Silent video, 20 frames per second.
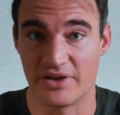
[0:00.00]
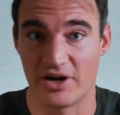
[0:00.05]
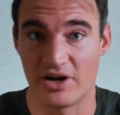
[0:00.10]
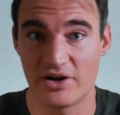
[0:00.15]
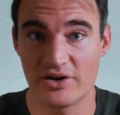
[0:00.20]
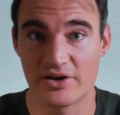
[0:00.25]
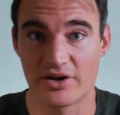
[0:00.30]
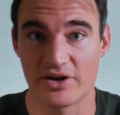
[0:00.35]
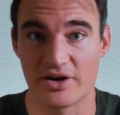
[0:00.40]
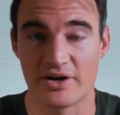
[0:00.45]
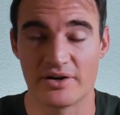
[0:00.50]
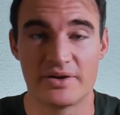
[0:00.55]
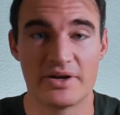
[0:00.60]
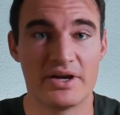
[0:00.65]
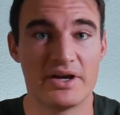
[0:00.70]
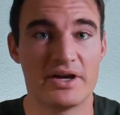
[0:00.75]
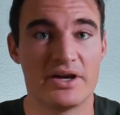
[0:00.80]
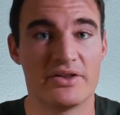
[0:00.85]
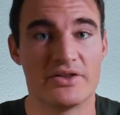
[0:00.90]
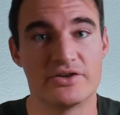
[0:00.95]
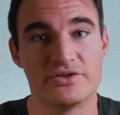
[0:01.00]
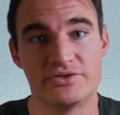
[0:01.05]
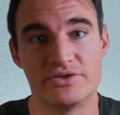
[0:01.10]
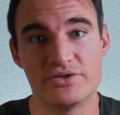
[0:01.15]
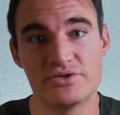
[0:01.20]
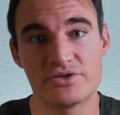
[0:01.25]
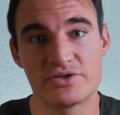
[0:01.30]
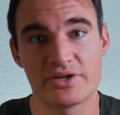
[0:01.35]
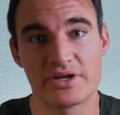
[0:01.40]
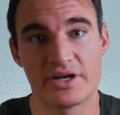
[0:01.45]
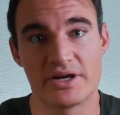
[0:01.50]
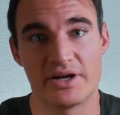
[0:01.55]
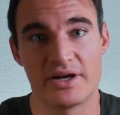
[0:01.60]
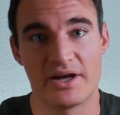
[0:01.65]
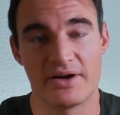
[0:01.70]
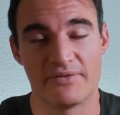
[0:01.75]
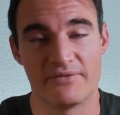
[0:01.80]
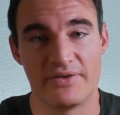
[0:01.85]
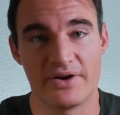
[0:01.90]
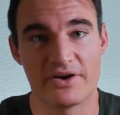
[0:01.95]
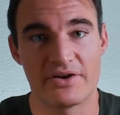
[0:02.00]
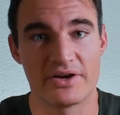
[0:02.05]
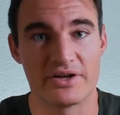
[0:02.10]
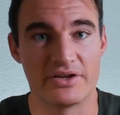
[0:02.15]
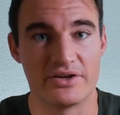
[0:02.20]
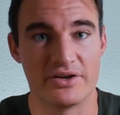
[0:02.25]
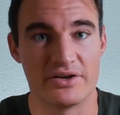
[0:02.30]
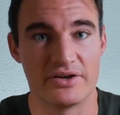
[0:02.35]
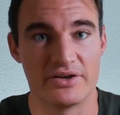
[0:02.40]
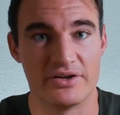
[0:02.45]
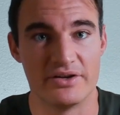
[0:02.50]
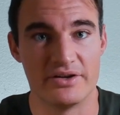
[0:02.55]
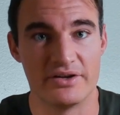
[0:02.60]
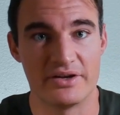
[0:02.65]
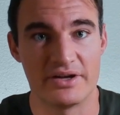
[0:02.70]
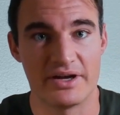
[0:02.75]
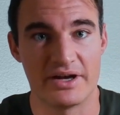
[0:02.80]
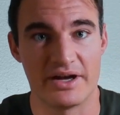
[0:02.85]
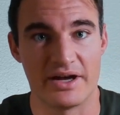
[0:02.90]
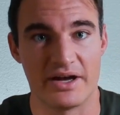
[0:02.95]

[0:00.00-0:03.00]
hunger, there's usually a very good